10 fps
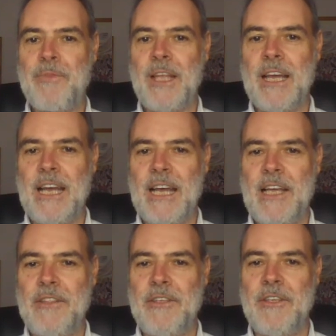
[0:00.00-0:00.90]

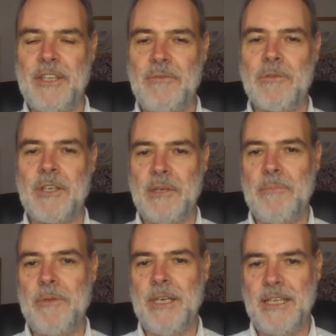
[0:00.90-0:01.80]
uh, that this was going to
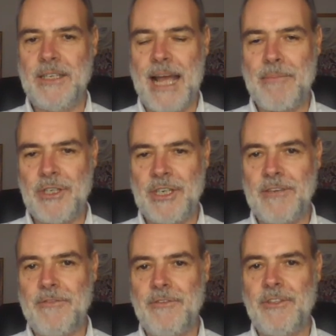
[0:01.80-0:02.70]
be
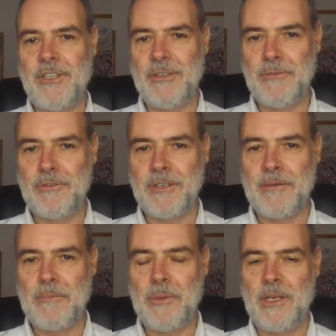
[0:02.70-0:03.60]
damaging for the
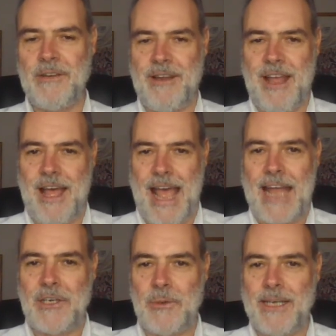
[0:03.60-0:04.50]
children. But I
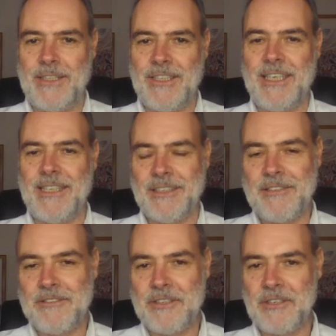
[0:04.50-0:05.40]
had to exit it,
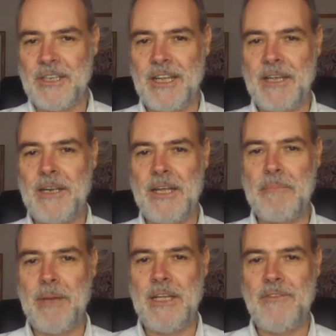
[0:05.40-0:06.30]
and like like
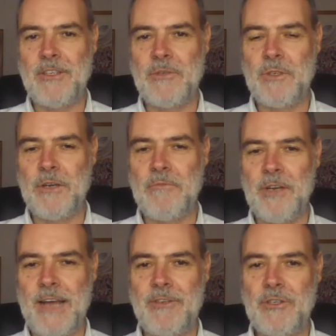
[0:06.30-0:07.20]
many of us, we don't
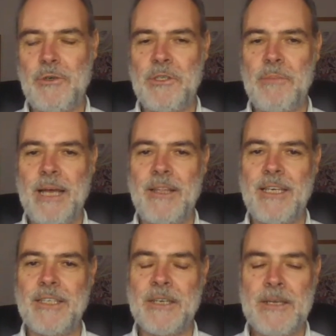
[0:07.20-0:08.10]
really have a choice about
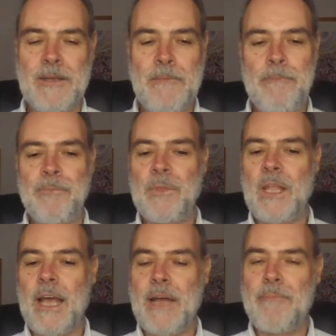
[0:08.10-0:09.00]
this.
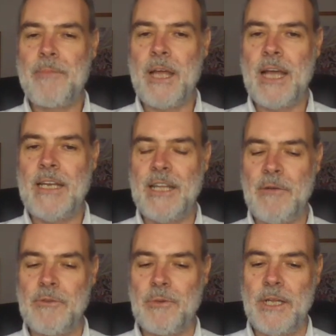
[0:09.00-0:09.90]
Um, and it
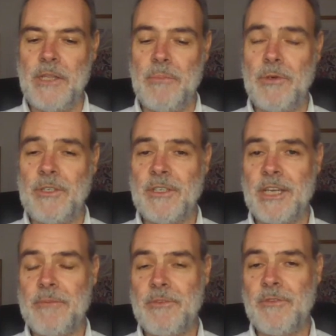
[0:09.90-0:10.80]
was really at the point in
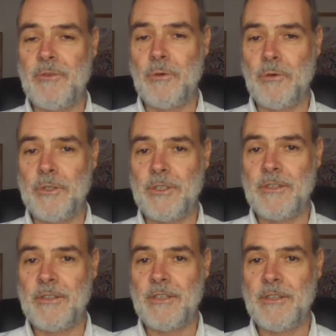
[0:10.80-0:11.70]
time of divorce
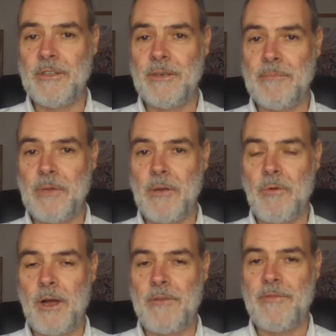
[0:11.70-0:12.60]
that that my
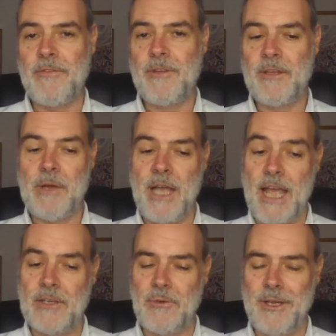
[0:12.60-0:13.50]
wife, my
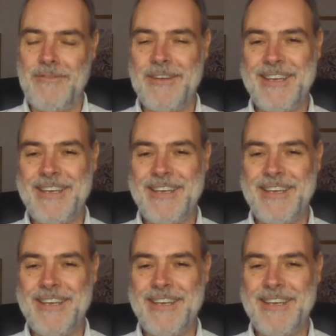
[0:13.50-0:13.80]
ex-wife,